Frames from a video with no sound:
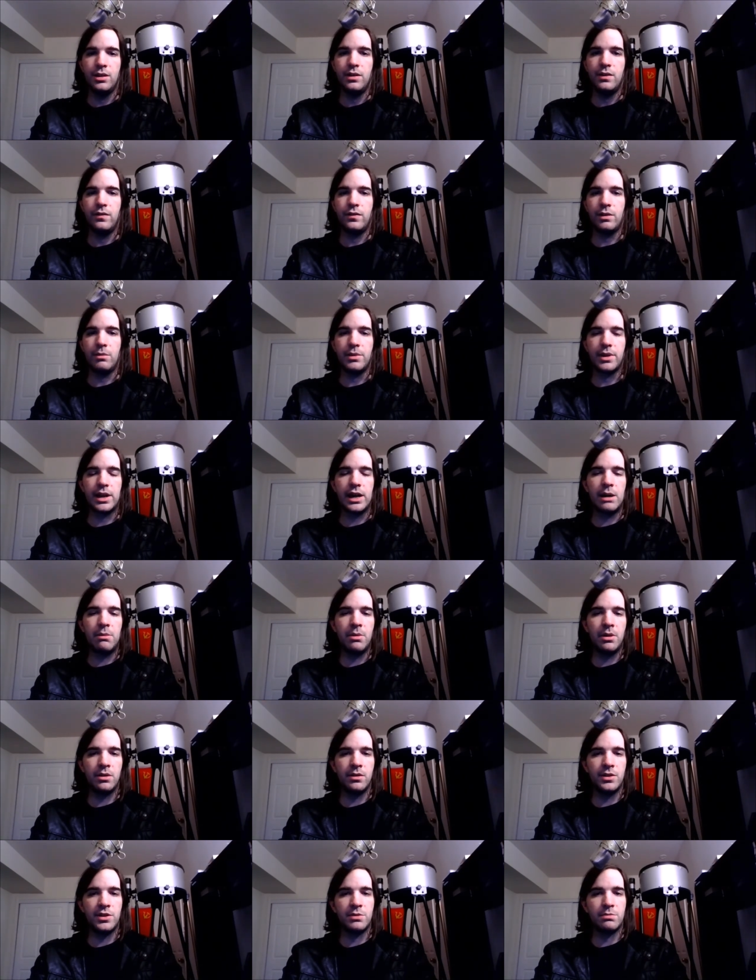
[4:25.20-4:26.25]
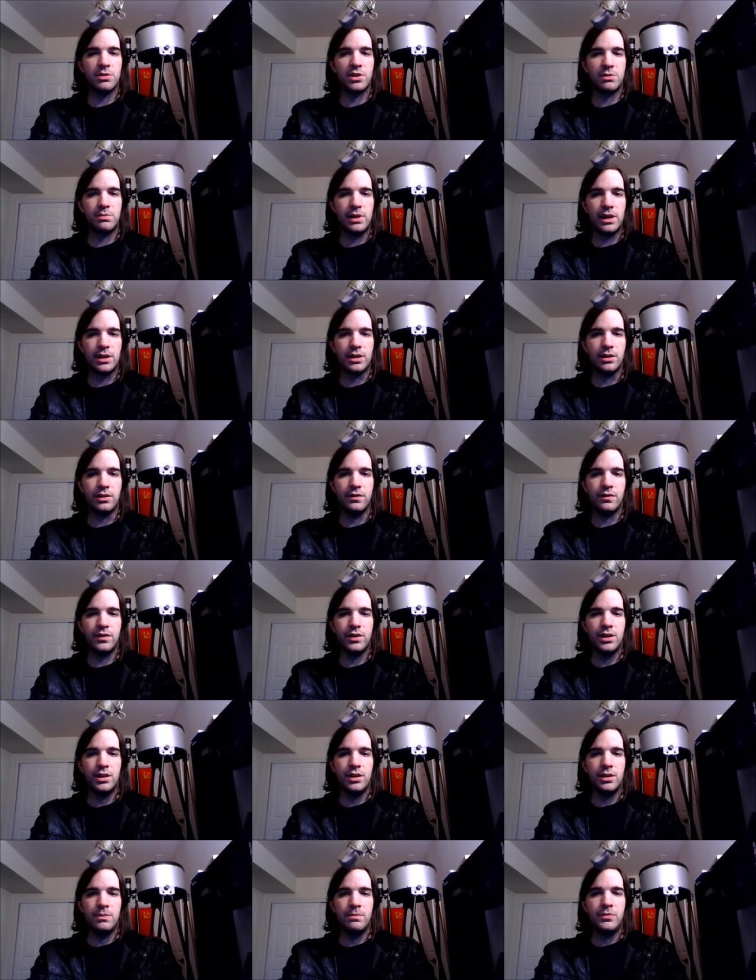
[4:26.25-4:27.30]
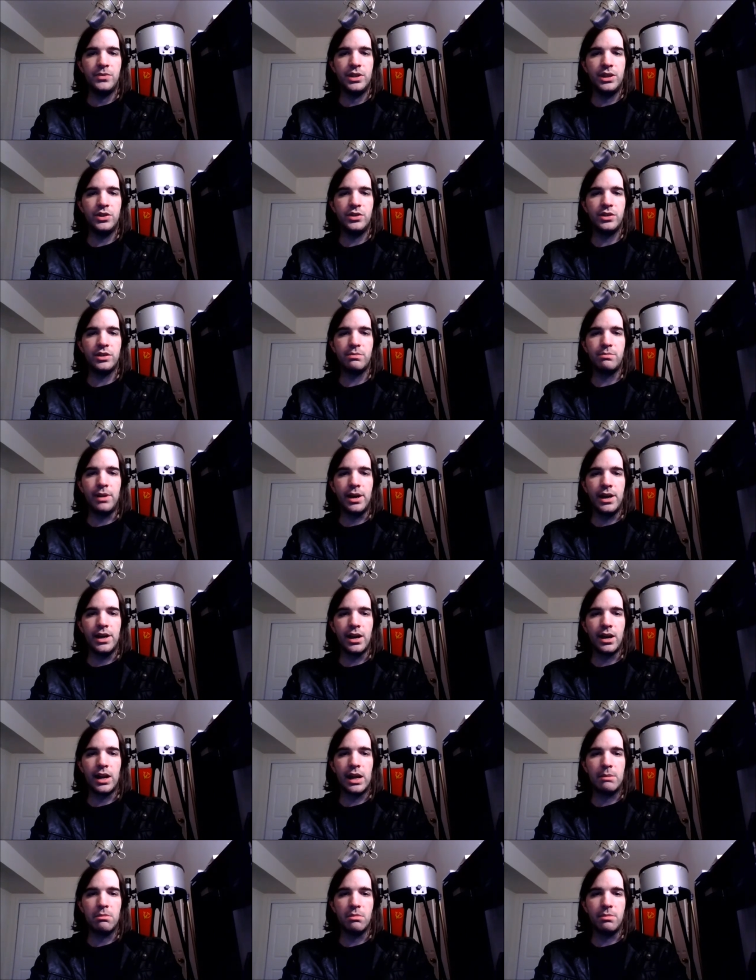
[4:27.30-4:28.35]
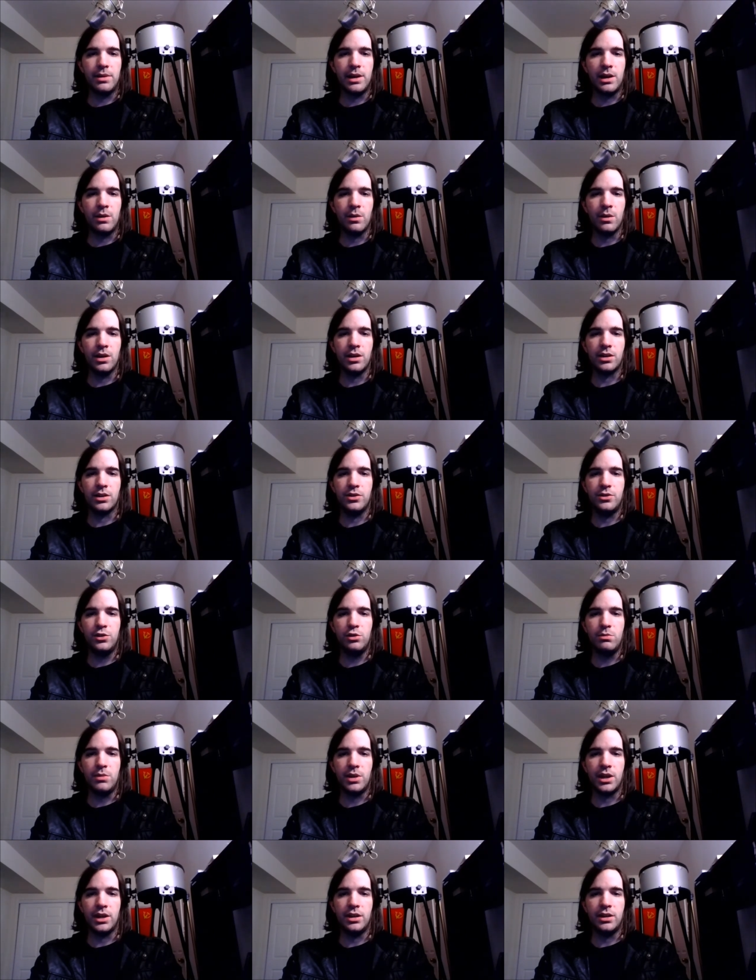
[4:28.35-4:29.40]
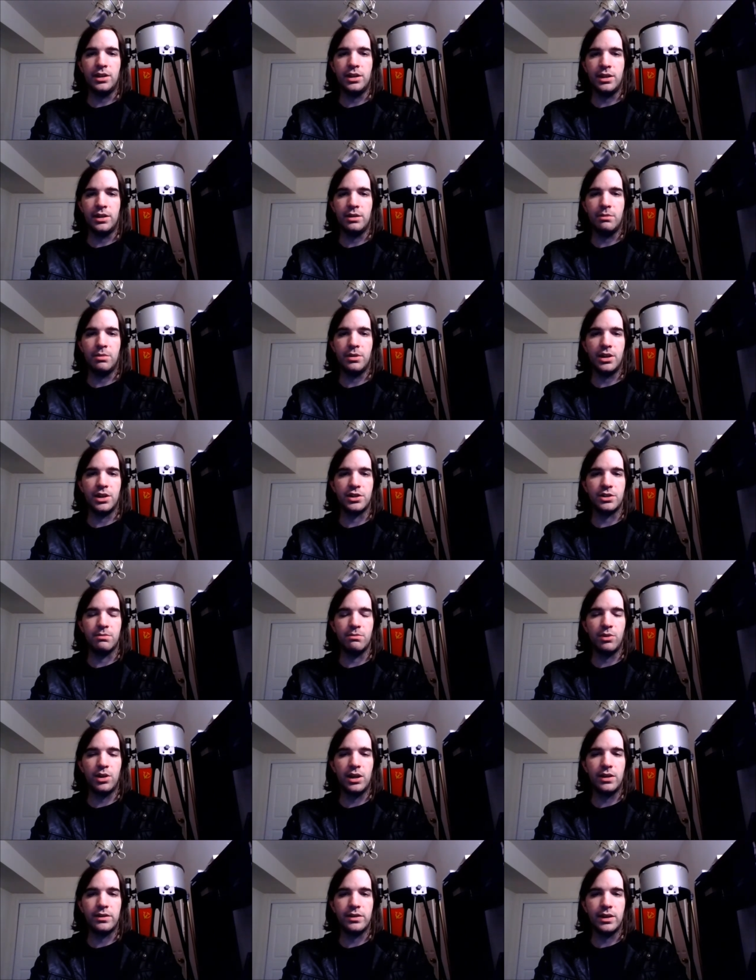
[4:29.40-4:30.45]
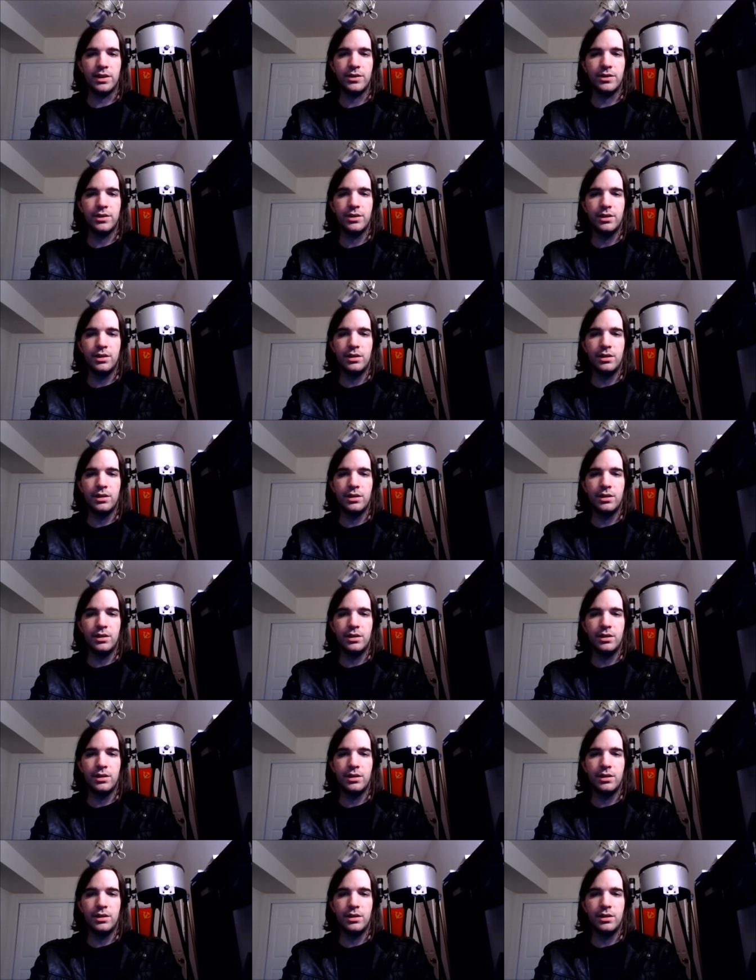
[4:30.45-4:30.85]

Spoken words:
From the capitalist's perspective, he's just buying labor power and consuming it in the production process.